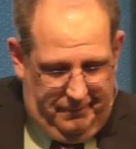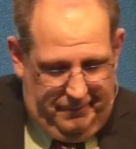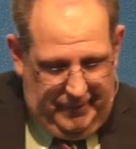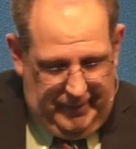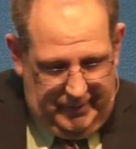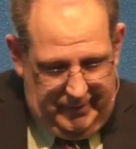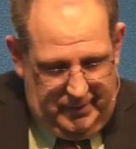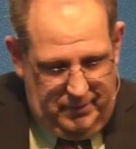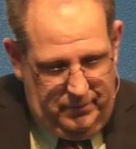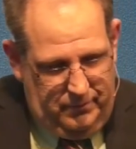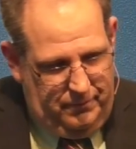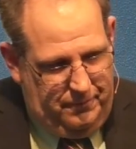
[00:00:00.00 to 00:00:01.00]
And finally,
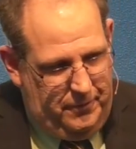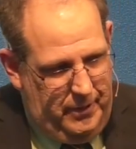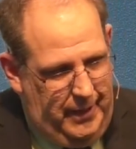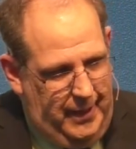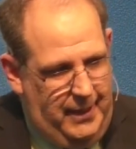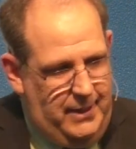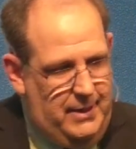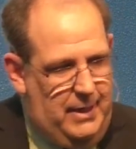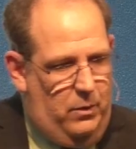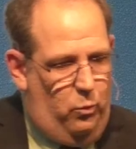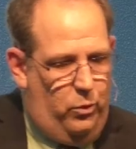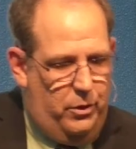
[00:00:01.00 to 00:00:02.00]
don't forget
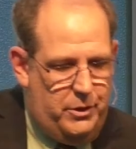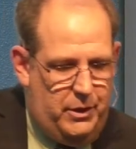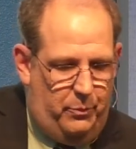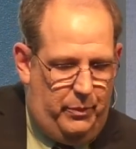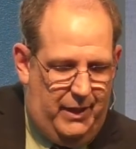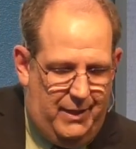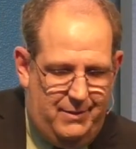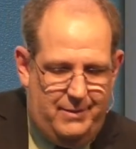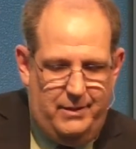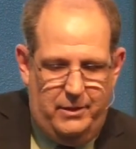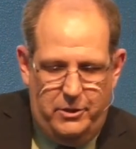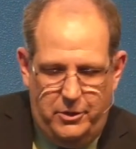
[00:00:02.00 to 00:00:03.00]
that worship
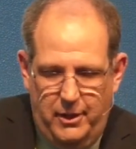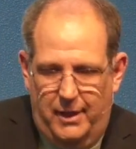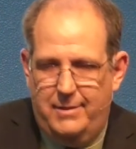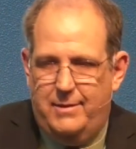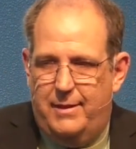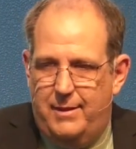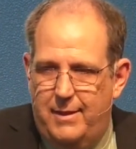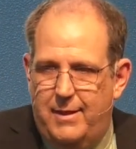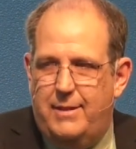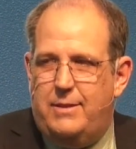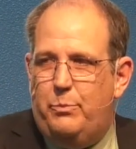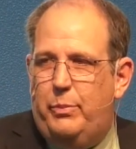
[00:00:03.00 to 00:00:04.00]
isn't just in
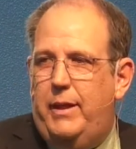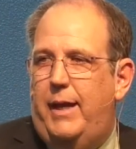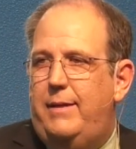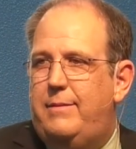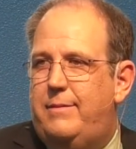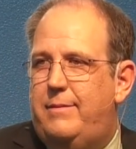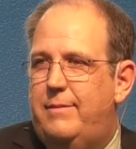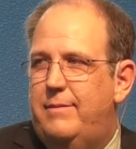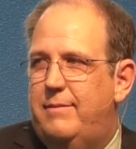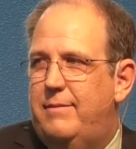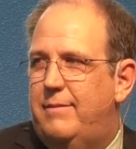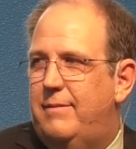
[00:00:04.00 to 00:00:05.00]
this place.
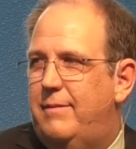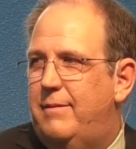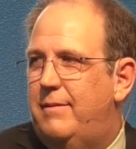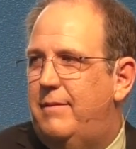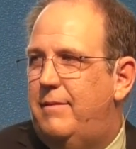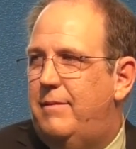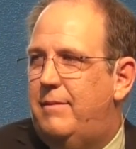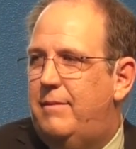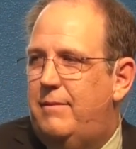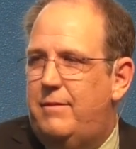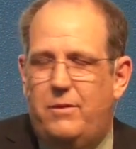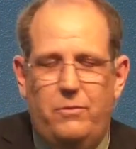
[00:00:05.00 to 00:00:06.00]

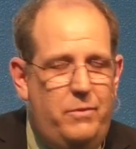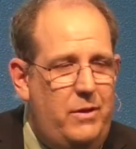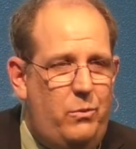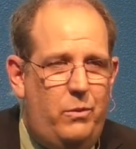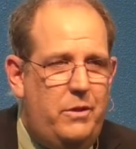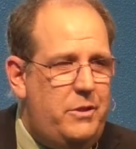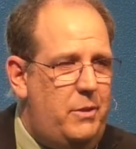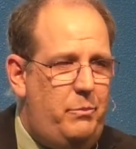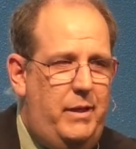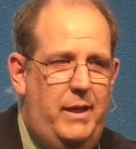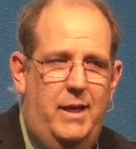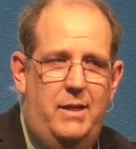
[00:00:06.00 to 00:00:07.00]
The real
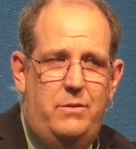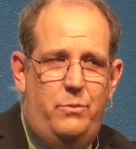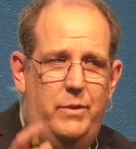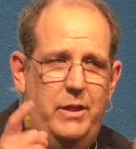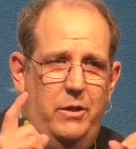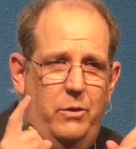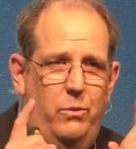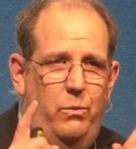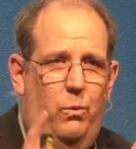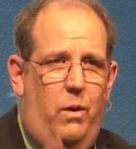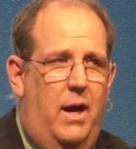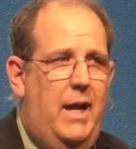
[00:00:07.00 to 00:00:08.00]
worship begins when you
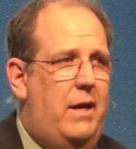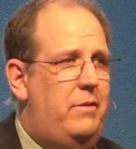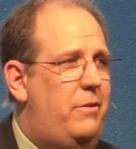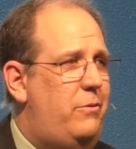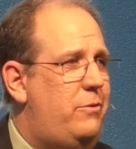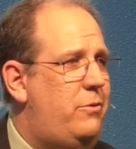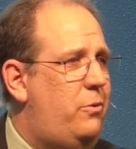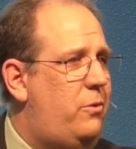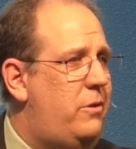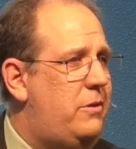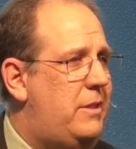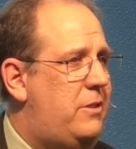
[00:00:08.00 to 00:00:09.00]
walk out those
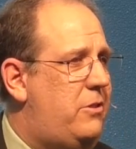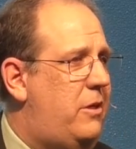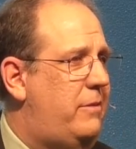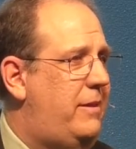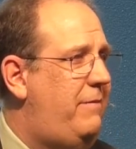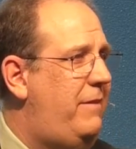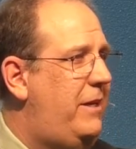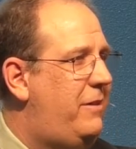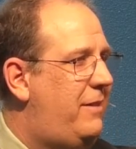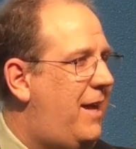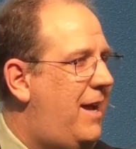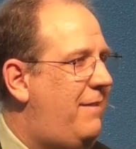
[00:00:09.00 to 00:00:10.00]
doors and start living
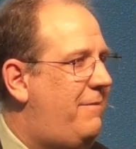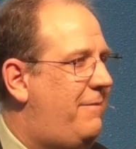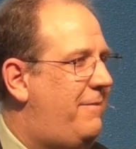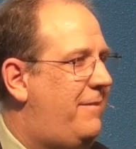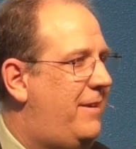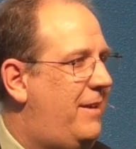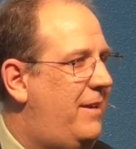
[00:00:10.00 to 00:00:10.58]
your life.